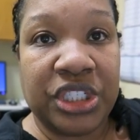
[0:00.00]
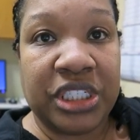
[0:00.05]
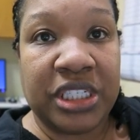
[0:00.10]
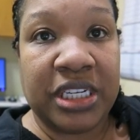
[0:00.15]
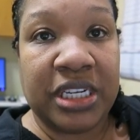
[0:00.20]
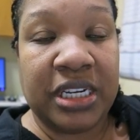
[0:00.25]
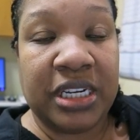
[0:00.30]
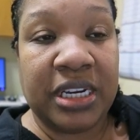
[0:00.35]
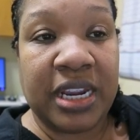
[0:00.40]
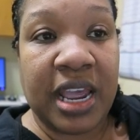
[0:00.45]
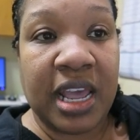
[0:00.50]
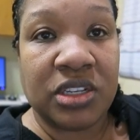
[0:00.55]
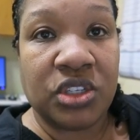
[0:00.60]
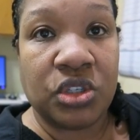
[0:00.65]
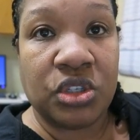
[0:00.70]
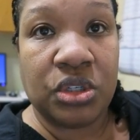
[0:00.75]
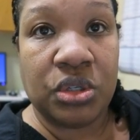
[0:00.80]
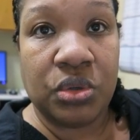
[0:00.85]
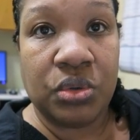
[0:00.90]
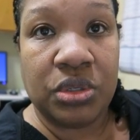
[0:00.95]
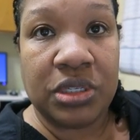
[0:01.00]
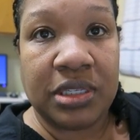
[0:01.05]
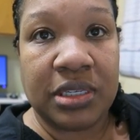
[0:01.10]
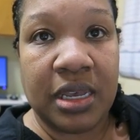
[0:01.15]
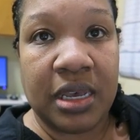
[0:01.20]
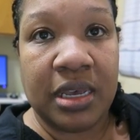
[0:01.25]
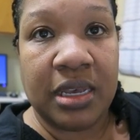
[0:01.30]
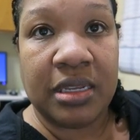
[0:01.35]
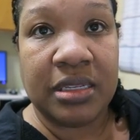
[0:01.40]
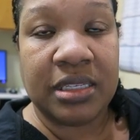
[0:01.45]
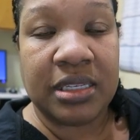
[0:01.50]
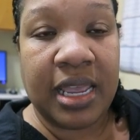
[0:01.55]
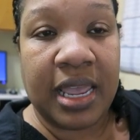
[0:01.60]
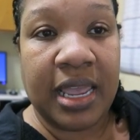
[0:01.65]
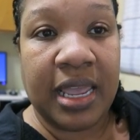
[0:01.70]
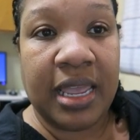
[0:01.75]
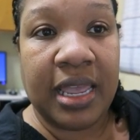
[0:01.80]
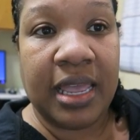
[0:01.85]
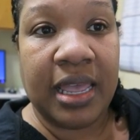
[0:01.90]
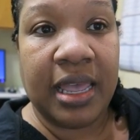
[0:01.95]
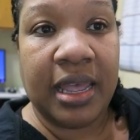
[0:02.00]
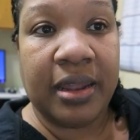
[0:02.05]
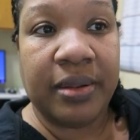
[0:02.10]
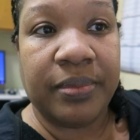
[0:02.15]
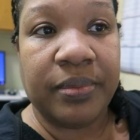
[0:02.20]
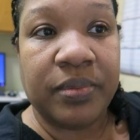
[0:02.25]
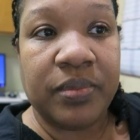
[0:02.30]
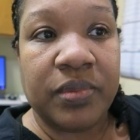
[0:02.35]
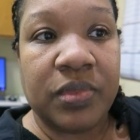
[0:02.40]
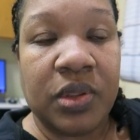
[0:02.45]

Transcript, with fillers: she has two sons and